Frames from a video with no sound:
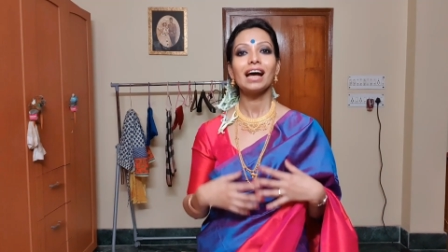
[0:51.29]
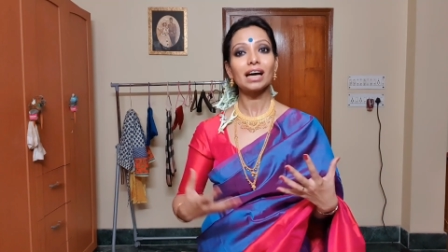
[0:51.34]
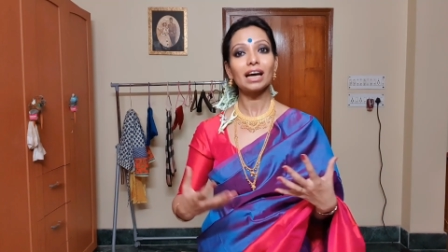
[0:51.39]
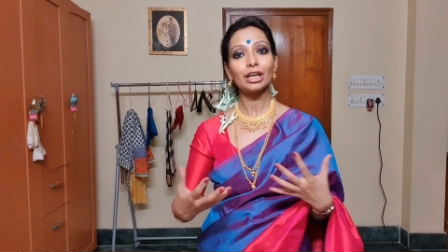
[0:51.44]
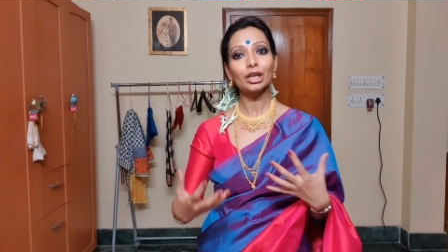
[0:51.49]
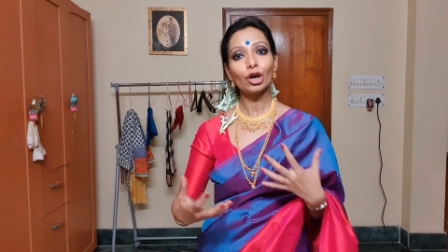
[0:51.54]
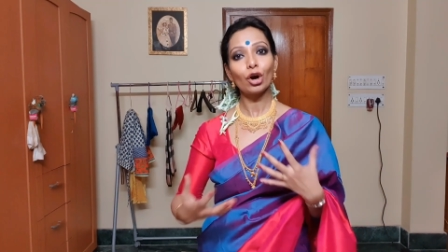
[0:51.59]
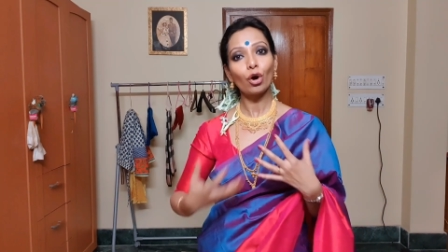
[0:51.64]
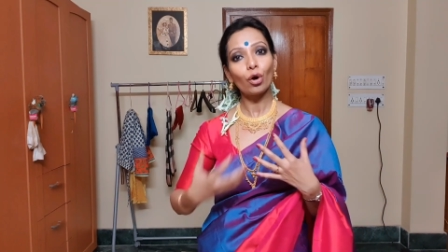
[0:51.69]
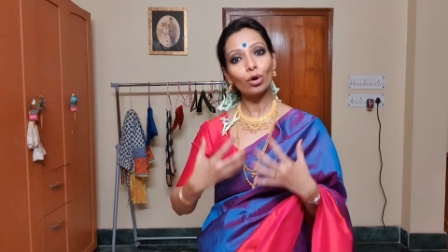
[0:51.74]

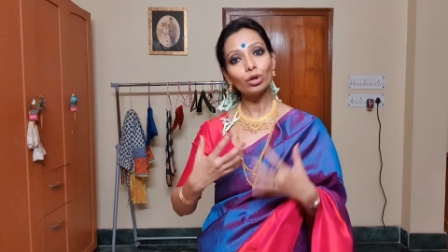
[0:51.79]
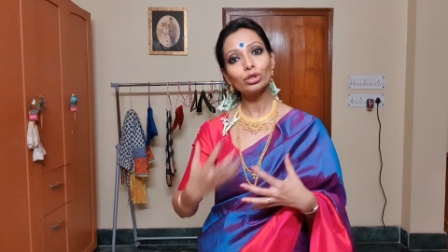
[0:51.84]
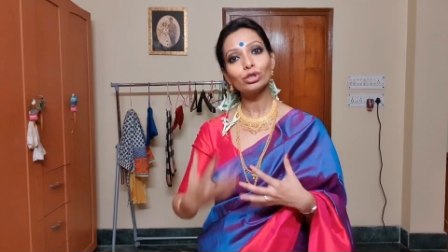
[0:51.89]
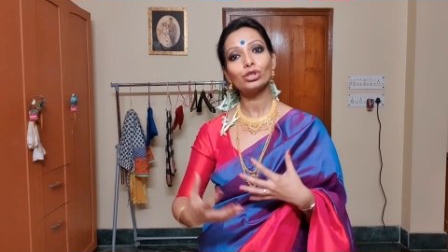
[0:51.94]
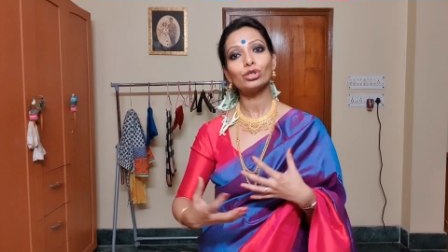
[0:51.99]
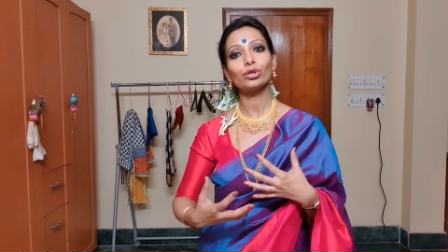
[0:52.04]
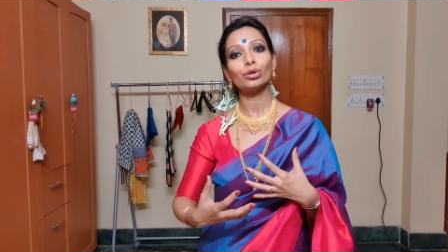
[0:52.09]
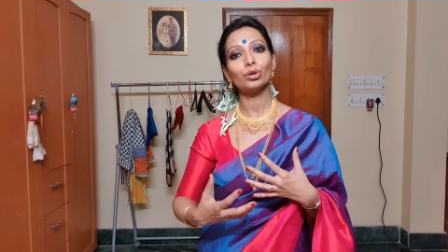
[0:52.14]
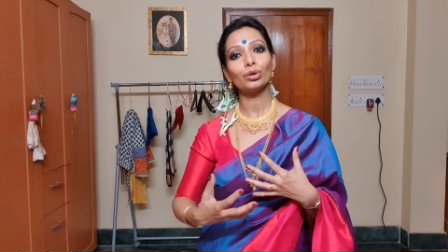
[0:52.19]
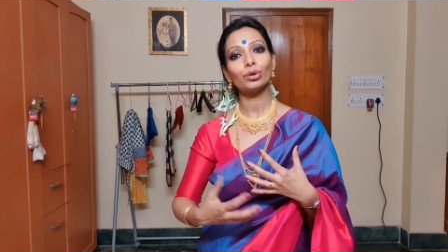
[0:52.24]
I
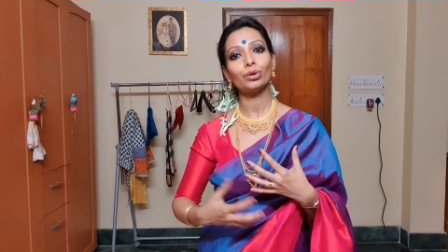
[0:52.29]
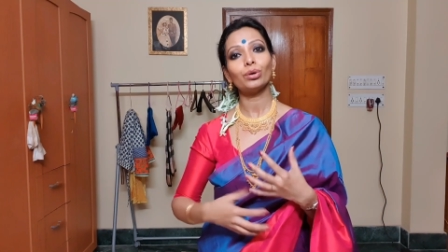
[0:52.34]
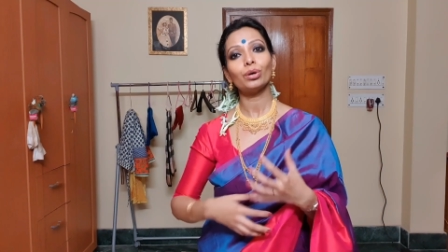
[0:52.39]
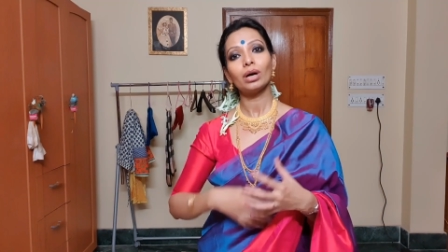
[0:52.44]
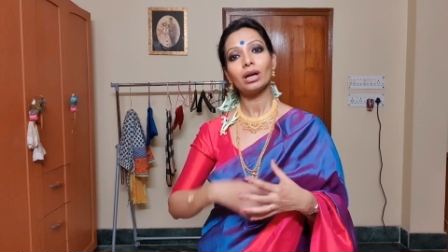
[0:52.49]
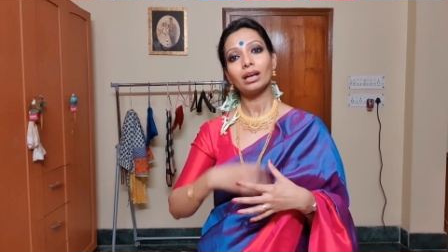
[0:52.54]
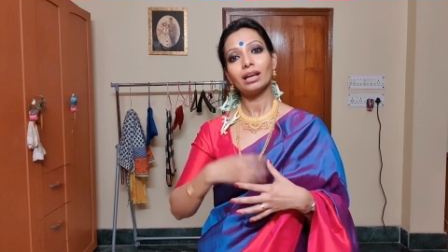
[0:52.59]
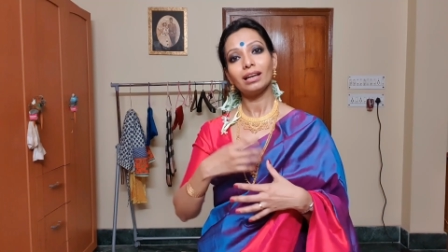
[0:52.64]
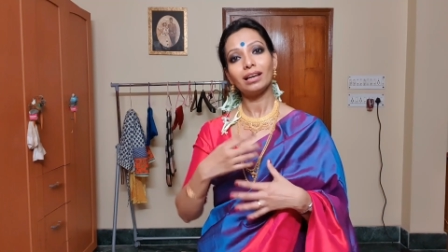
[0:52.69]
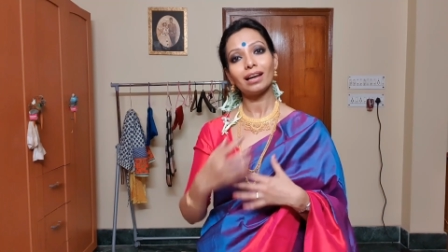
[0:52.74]

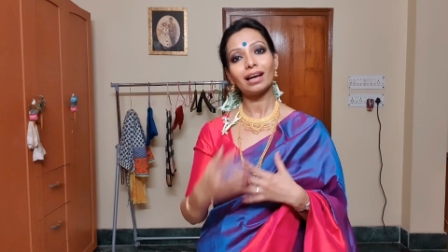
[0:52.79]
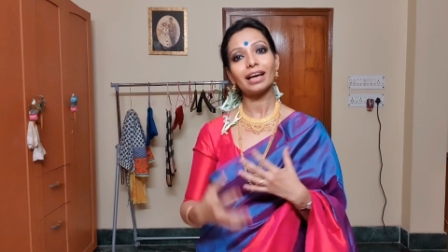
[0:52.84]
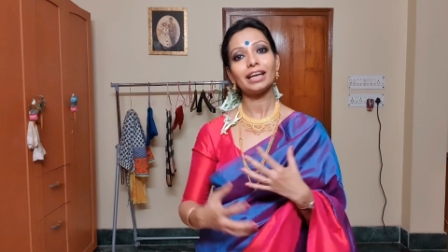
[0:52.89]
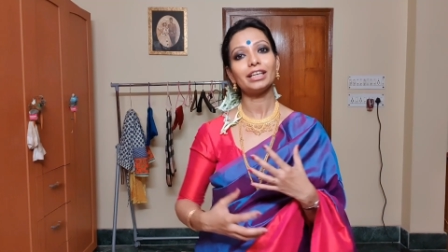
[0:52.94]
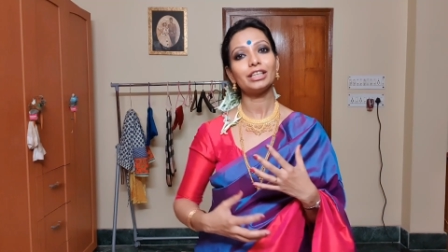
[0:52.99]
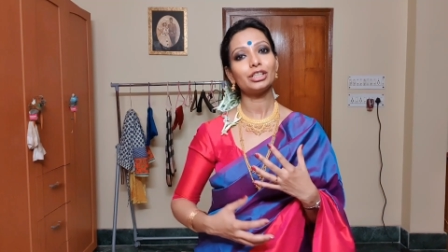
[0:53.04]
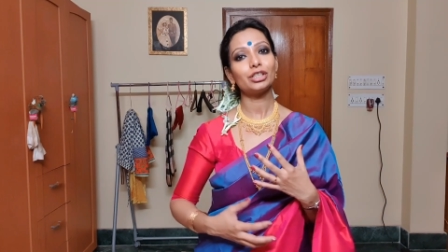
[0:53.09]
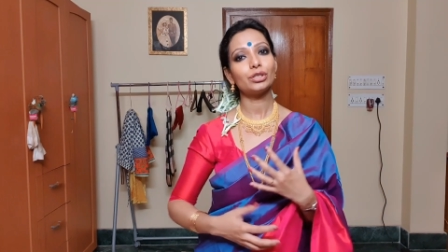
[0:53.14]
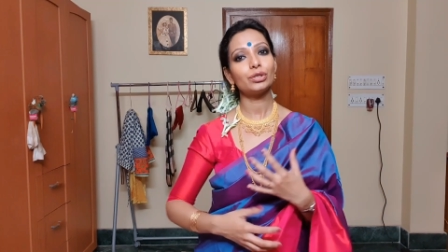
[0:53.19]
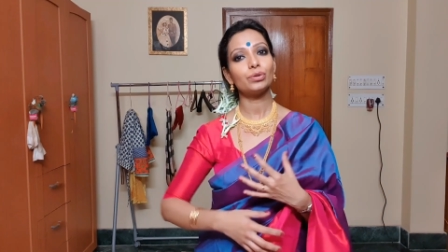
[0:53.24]
also
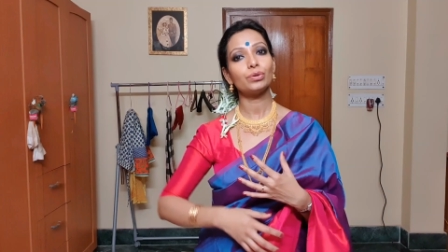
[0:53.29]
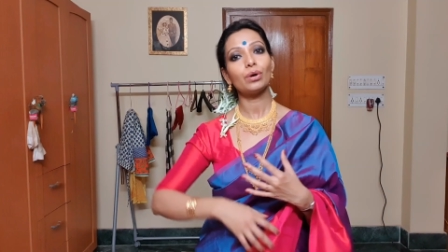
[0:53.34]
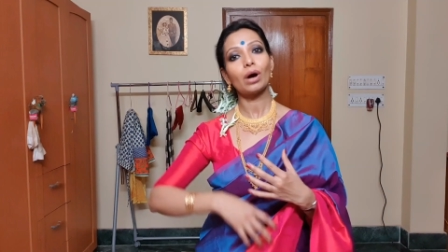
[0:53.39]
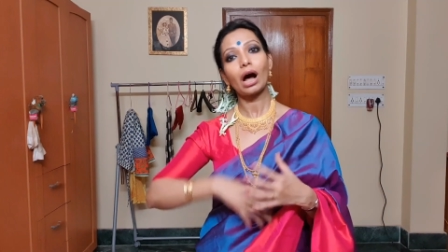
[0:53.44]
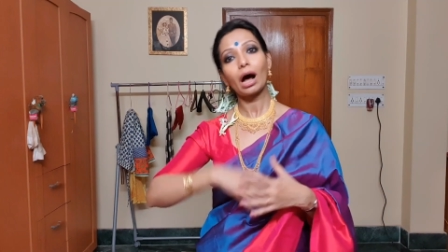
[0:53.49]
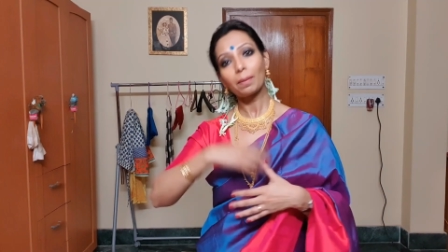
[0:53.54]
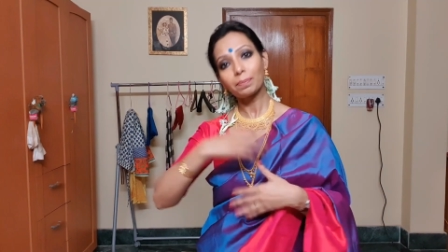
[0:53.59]
like to